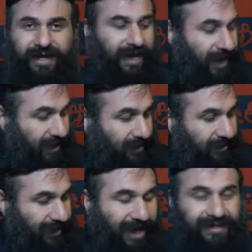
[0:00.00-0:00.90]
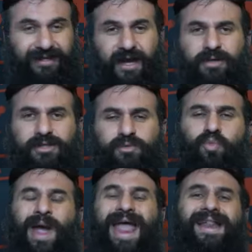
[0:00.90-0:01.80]
And the idea was
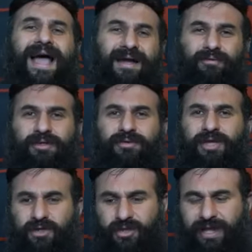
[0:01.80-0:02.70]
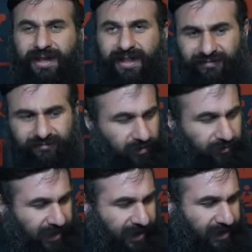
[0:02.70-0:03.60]
when I would reach that level,
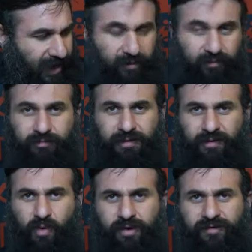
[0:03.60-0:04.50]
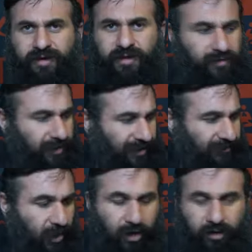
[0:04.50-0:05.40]
then I would be worthy to give
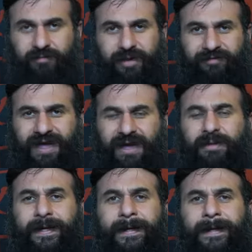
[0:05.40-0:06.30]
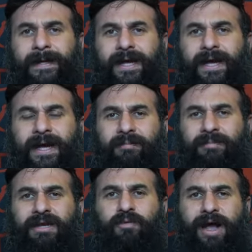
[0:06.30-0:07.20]
it all to my family. Uh,
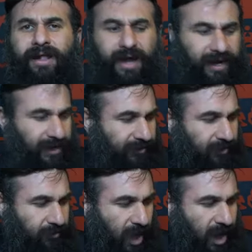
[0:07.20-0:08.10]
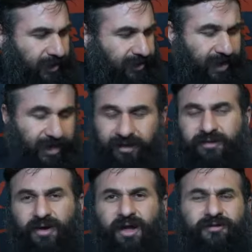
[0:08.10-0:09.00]
meanwhile, I need to grind, and I need
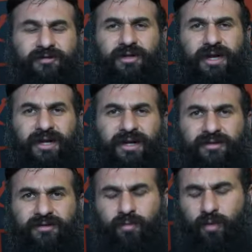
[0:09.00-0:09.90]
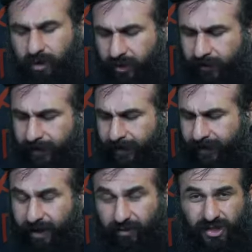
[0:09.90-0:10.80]
to hustle, and I need to work.
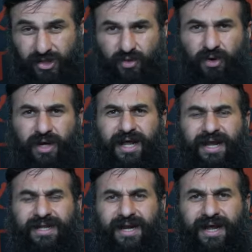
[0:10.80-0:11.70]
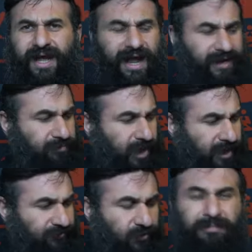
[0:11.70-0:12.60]
And that was a story that that I had in
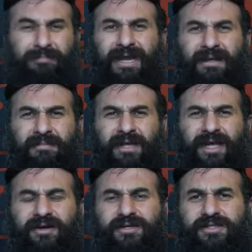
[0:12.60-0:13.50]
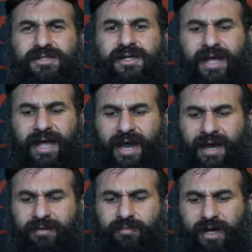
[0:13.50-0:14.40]
mind for many many years.
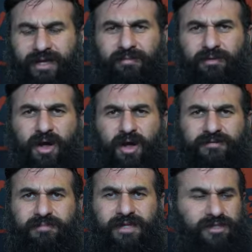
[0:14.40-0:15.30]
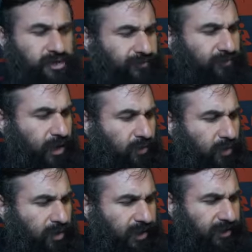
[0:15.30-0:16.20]
And when I came across the message of uh,
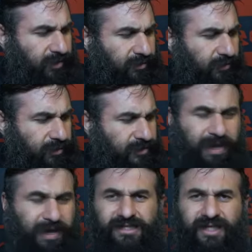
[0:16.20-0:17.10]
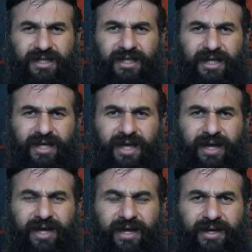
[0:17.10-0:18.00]
Warrior, was basically a,
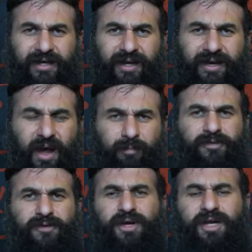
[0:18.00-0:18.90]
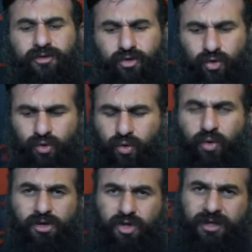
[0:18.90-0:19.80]
an, an opportunity to
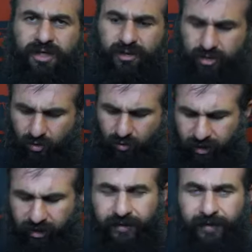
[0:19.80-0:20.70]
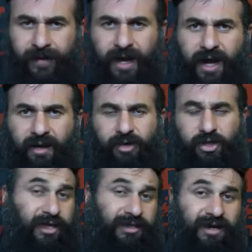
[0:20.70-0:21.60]
question that story, uh, which
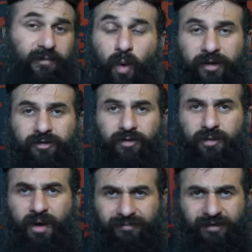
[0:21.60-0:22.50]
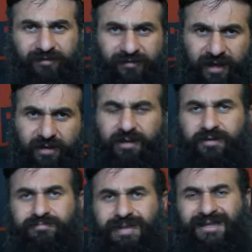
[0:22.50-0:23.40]
I didn't want to, obviously, a
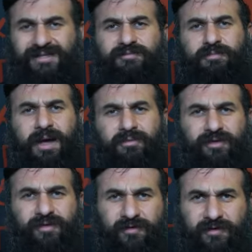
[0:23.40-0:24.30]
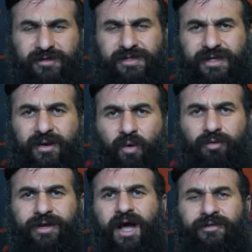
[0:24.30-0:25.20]
massive amount of resistance and
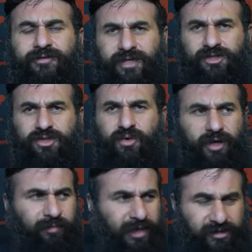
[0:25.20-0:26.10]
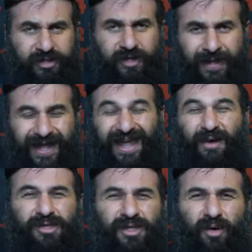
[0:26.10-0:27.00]
holding on to that story because it
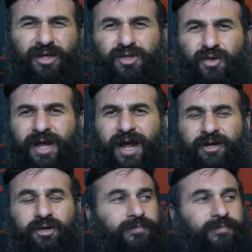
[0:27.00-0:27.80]
was the only story I knew.